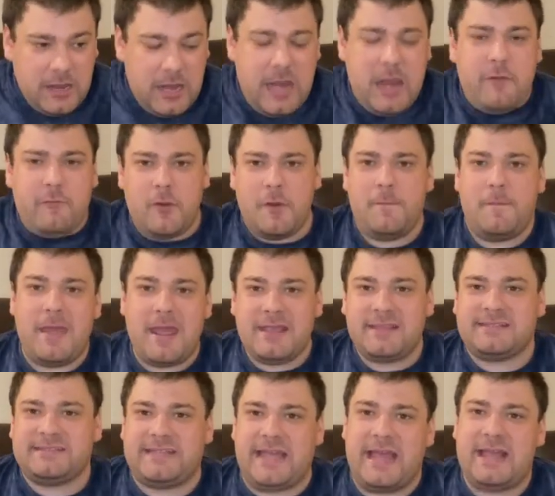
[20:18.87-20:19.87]
it would
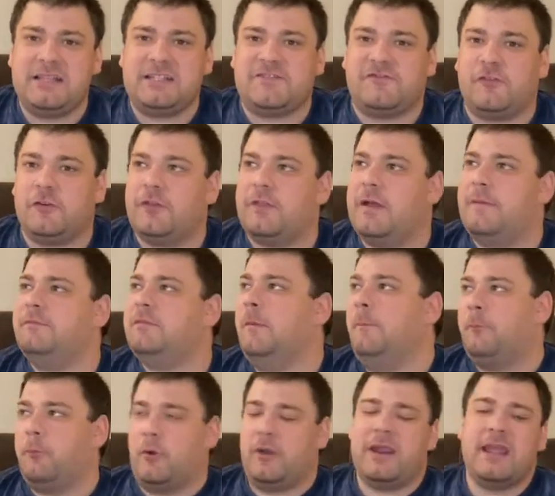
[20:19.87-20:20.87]
make sense for them to
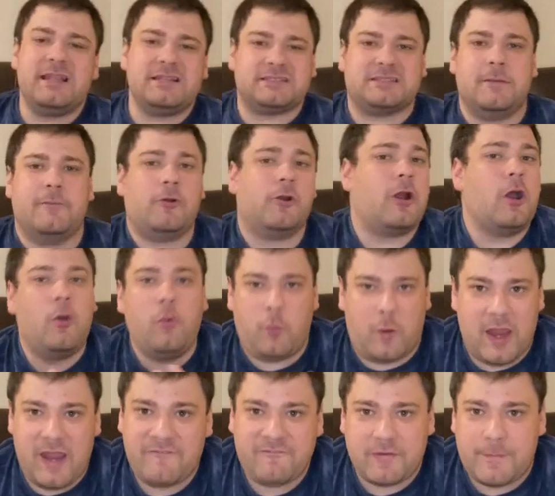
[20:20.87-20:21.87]
bring it somewhere
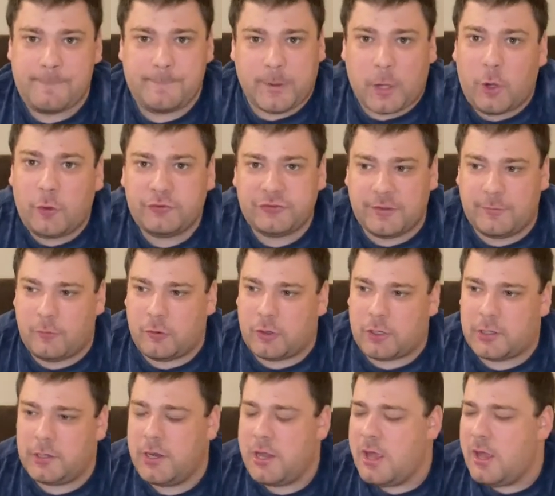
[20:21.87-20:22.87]
away from
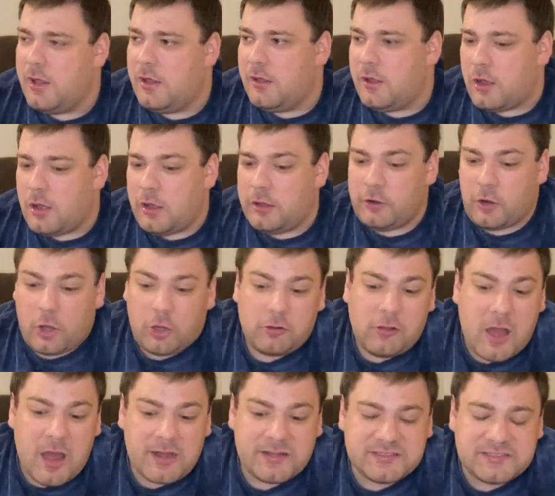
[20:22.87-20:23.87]
Baltimore. In all
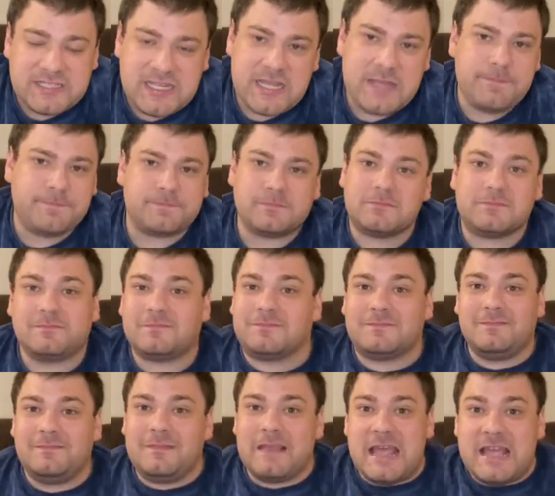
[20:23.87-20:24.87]
honesty,
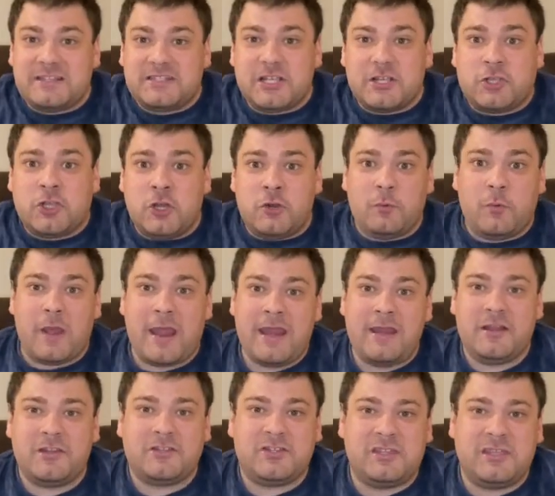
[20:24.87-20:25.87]
it's a good way
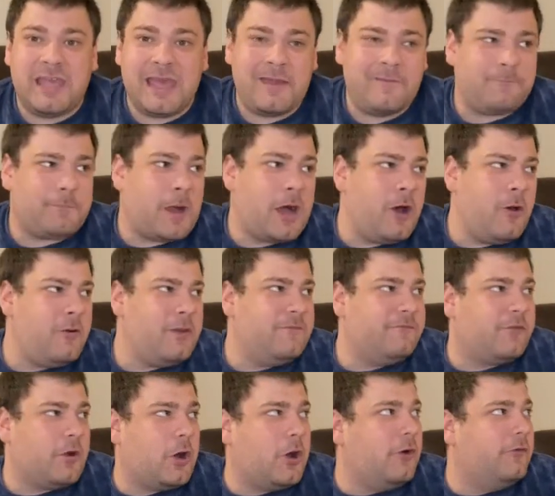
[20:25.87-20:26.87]
to get Poe
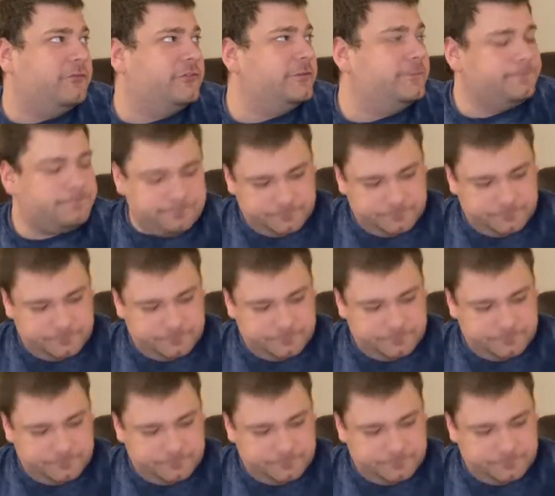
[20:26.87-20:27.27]
involved.